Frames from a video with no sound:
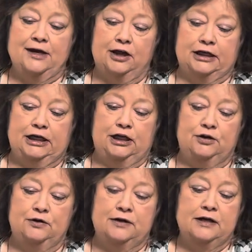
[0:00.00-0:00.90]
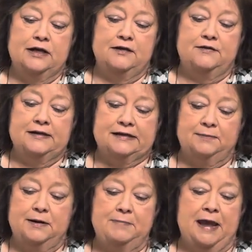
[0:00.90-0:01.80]
not cute? This could
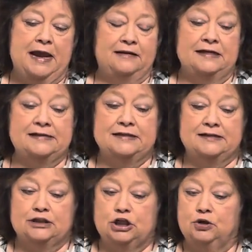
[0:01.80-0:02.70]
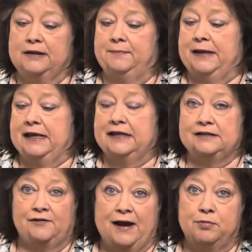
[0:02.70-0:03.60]
be made, this is Tula Pink's
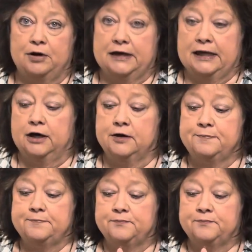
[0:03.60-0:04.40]
fabric here,